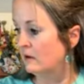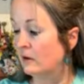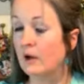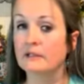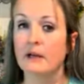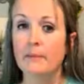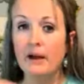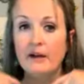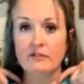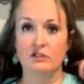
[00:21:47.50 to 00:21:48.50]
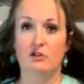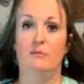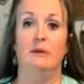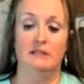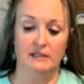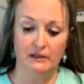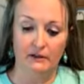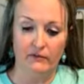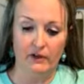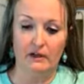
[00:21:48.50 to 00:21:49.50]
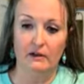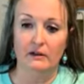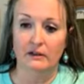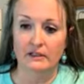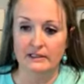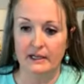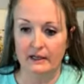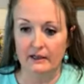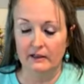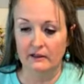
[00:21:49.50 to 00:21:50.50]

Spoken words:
So I might have to turn my ceiling fan on in a second.